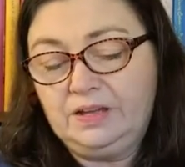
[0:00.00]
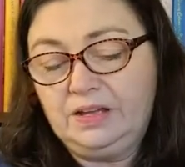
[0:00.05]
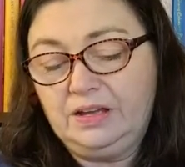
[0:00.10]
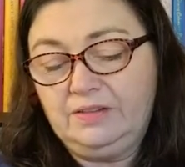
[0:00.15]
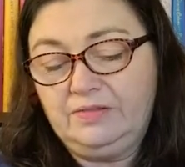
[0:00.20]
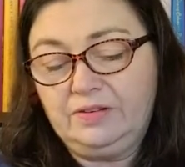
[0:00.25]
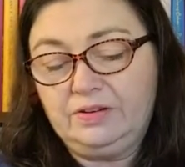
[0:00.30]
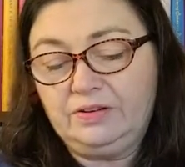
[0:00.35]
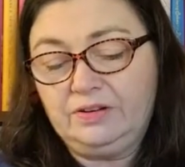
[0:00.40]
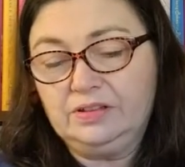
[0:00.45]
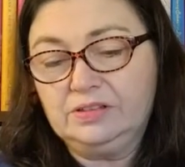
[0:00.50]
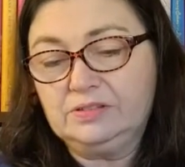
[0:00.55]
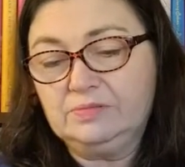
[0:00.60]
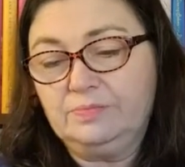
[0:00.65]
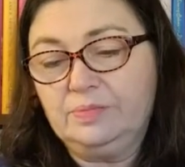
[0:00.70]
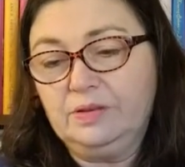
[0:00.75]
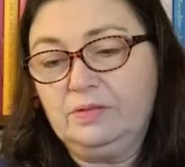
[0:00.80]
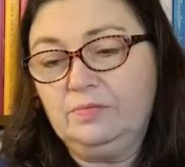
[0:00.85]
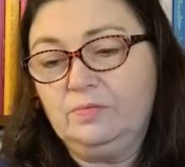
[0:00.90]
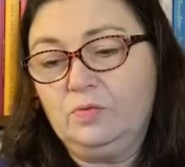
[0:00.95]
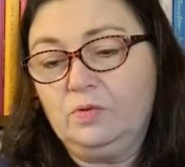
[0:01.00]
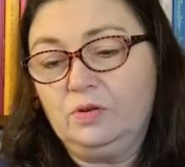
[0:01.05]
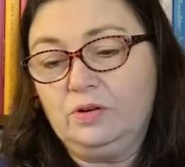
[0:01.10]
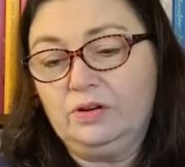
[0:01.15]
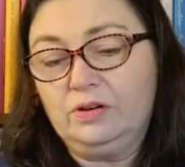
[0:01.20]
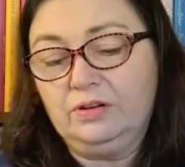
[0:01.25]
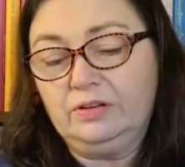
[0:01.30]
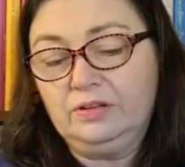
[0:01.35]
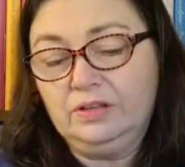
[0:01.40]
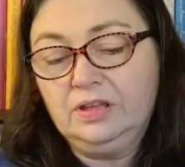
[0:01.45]
cover is a bit
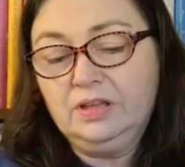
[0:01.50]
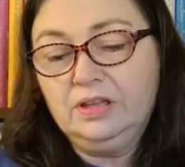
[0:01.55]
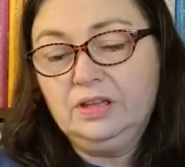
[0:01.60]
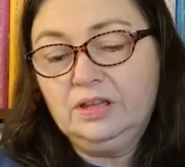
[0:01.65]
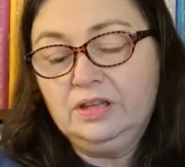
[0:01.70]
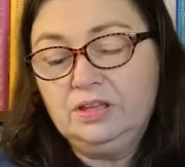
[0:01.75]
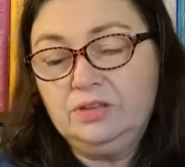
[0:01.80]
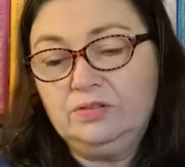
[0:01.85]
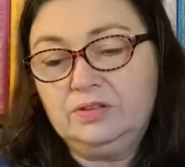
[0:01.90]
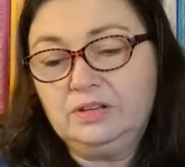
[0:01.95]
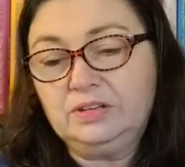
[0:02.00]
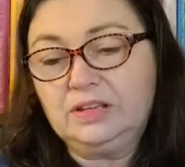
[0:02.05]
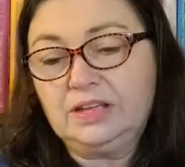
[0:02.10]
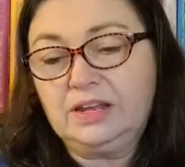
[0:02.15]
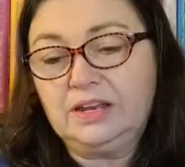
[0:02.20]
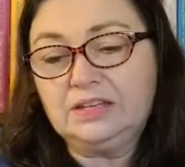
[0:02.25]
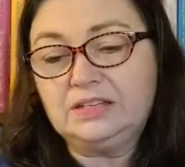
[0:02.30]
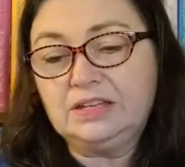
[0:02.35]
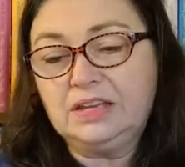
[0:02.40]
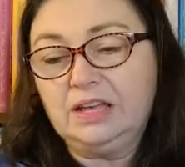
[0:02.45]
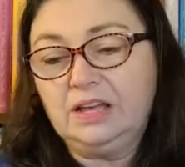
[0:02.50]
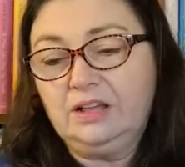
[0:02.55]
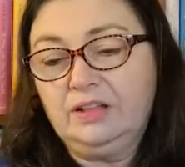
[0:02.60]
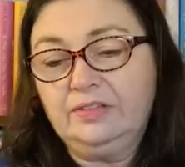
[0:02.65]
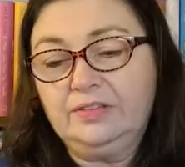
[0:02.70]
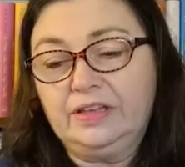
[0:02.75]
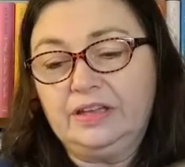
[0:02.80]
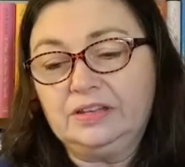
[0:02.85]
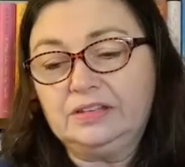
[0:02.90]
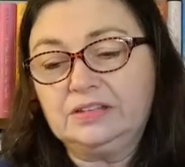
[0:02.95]
worn. You can kind of
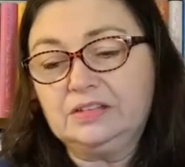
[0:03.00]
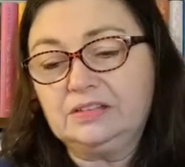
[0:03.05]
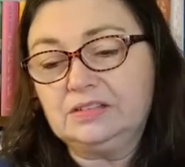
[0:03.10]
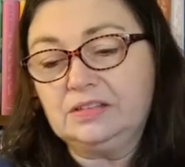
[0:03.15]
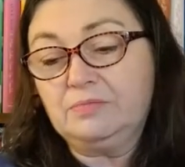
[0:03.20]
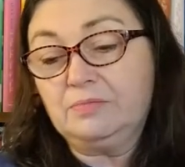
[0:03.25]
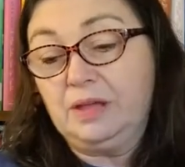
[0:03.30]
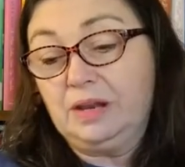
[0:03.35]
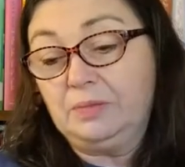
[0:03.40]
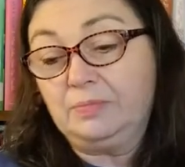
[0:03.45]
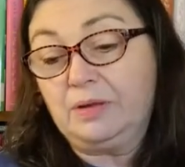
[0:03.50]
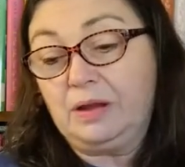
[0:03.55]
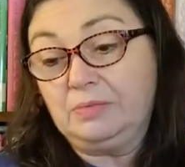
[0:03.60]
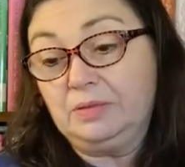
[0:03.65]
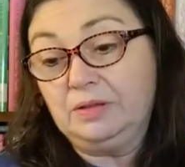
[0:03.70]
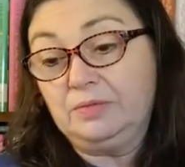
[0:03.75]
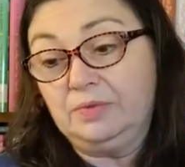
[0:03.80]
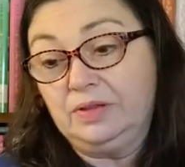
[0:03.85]
tell that somebody probably